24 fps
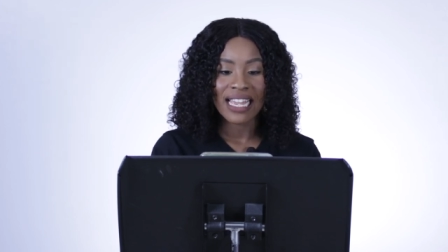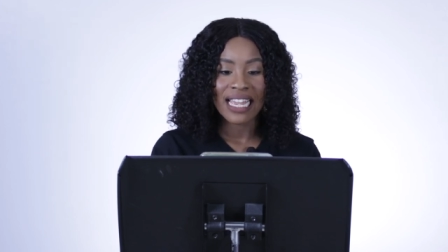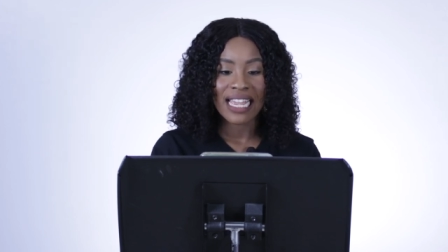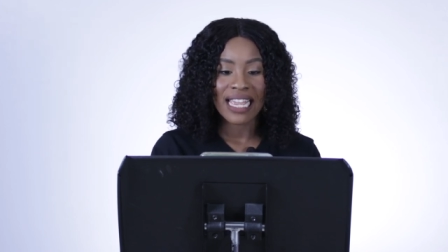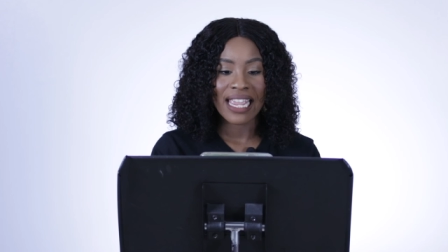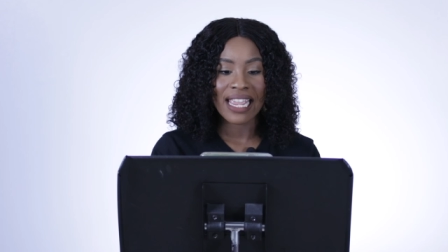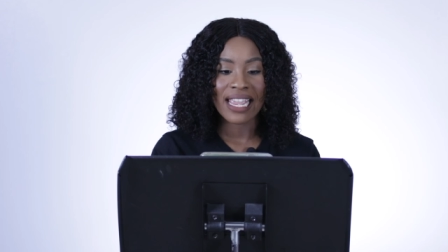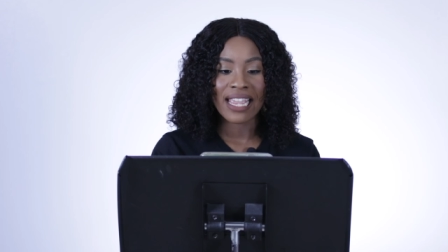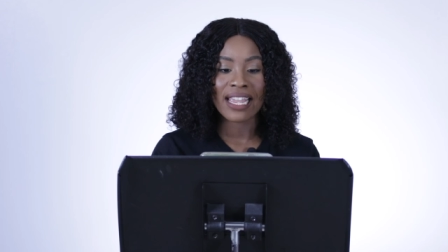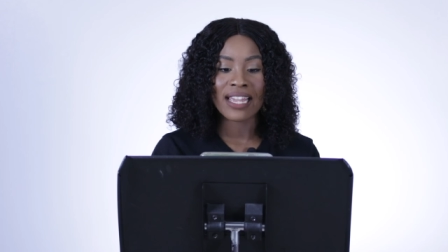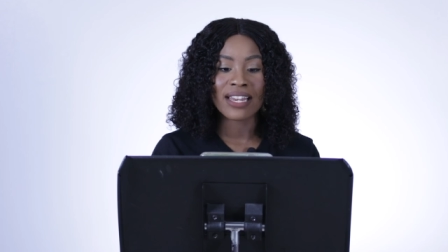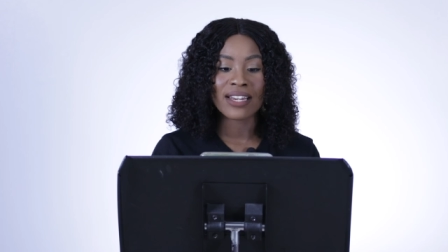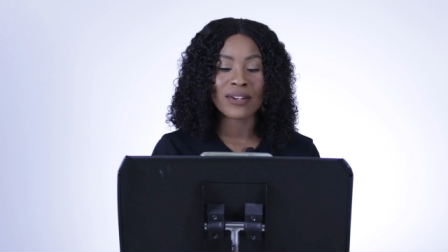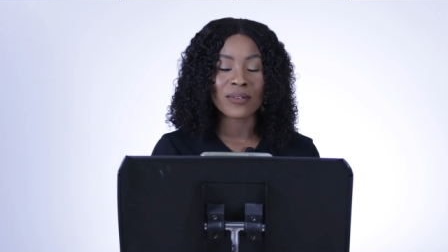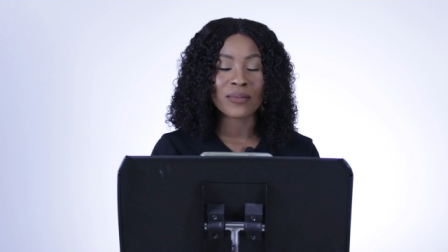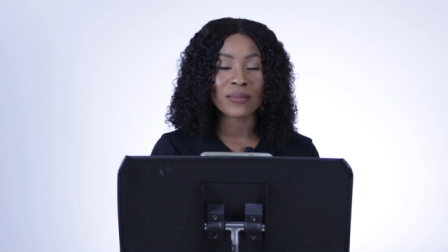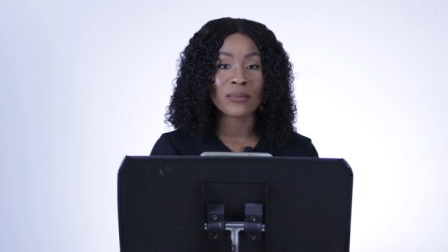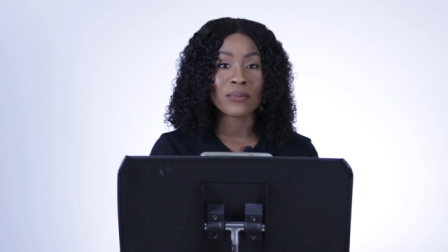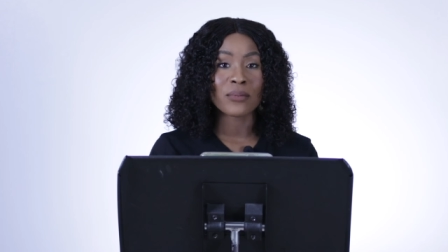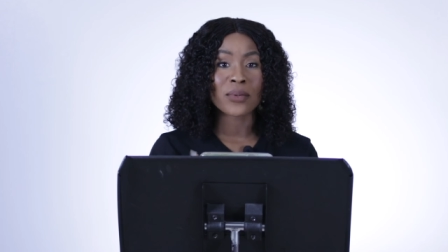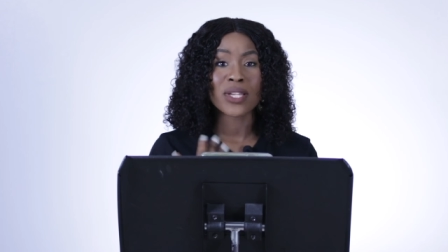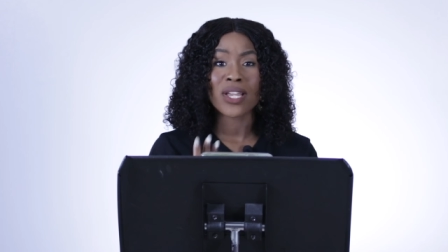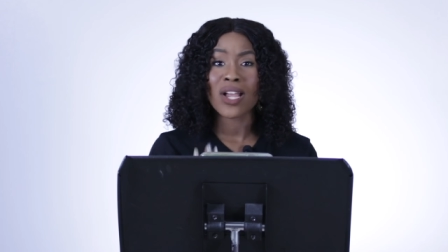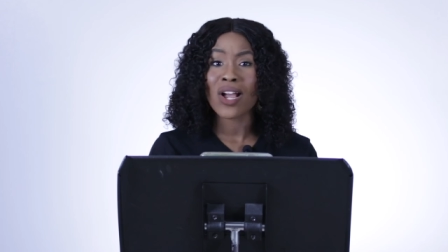And
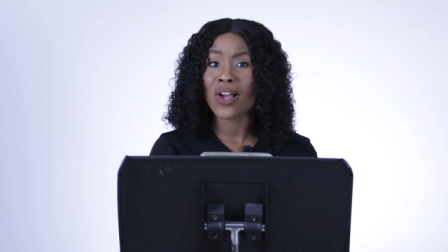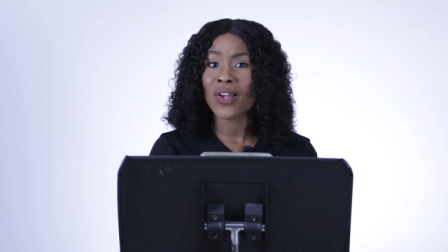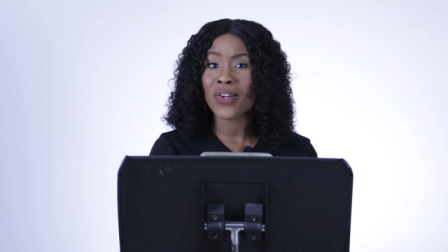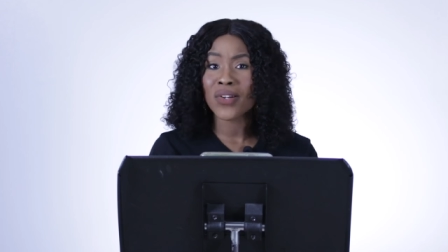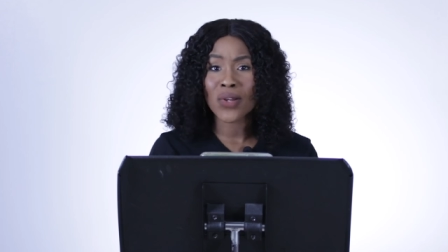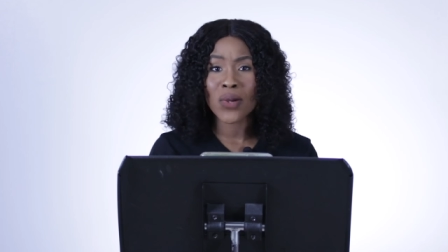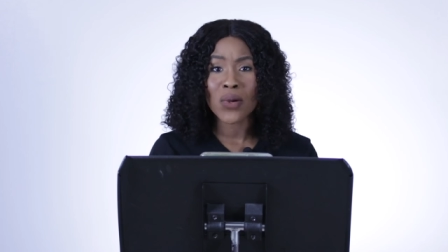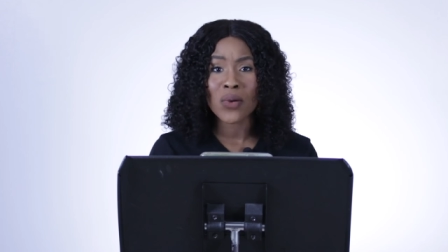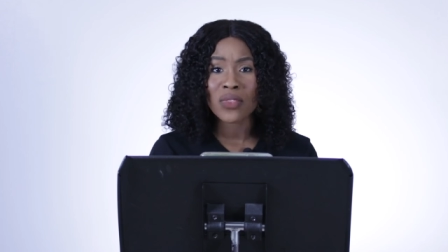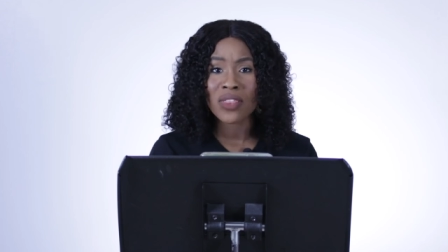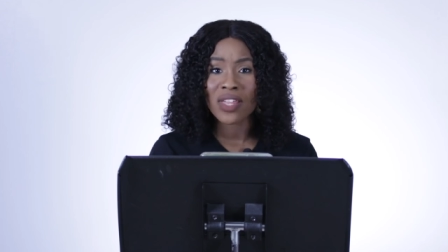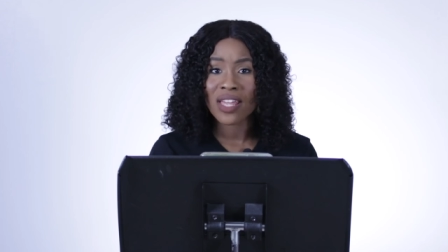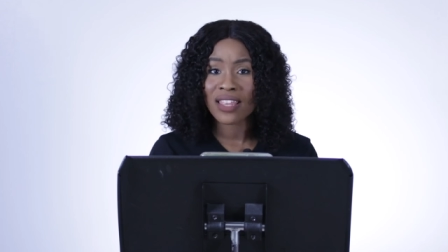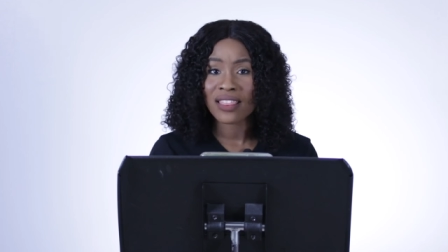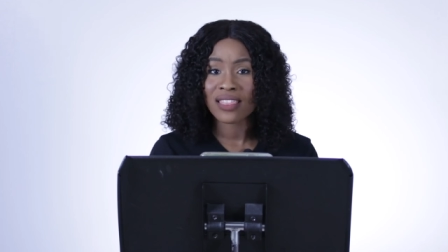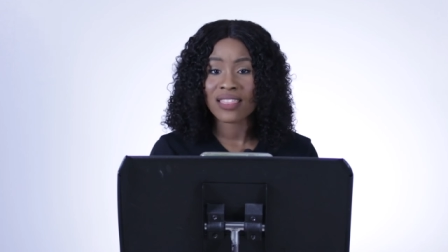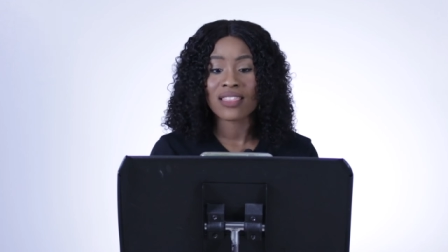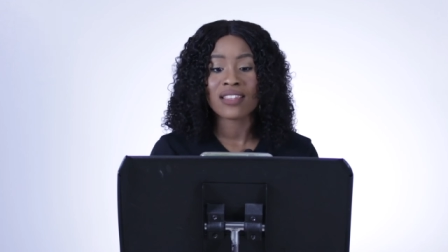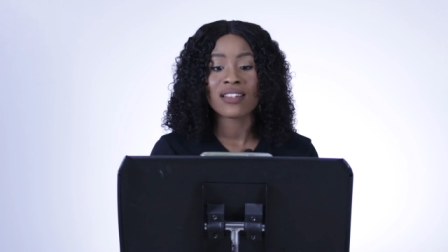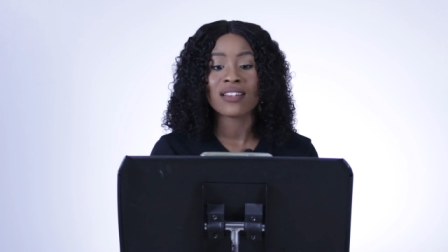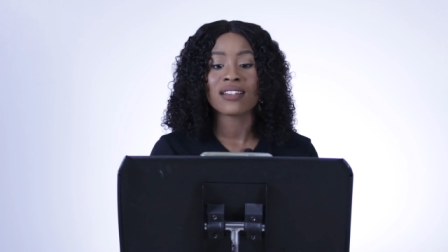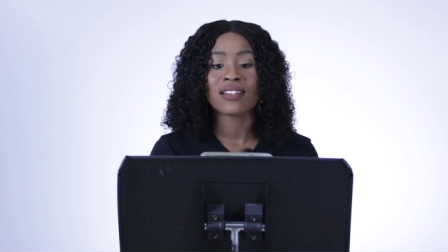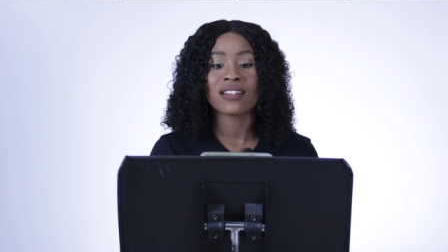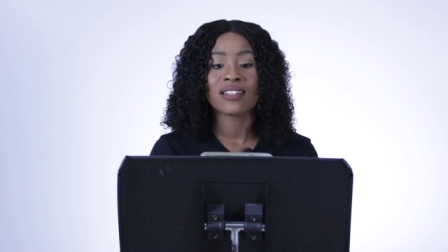we all know
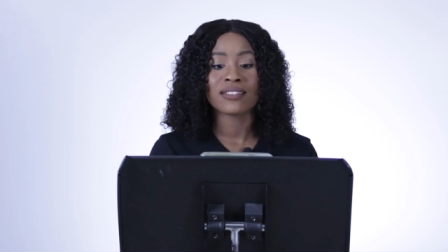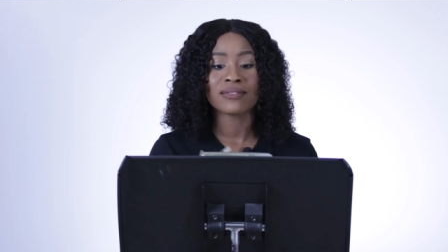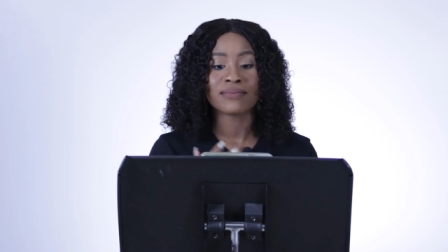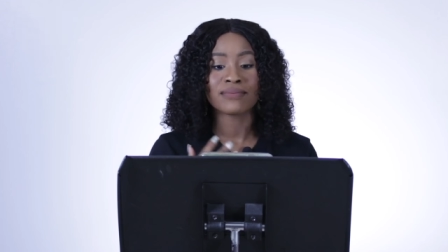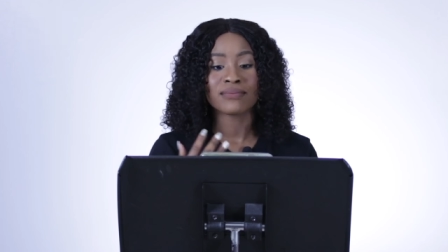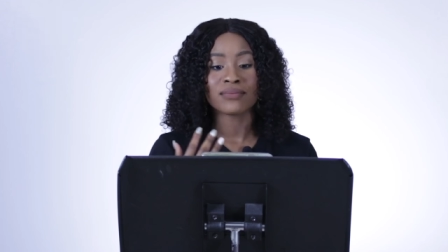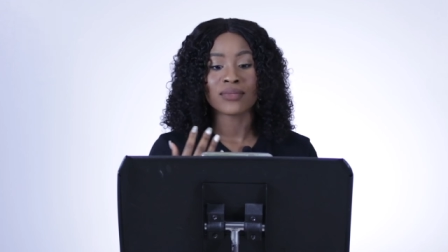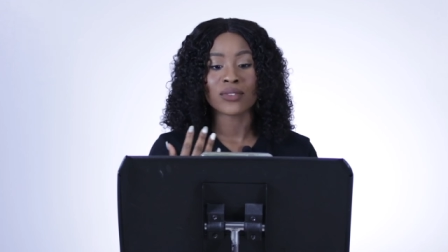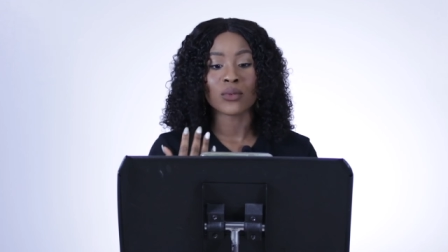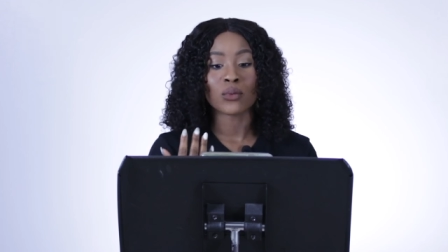that the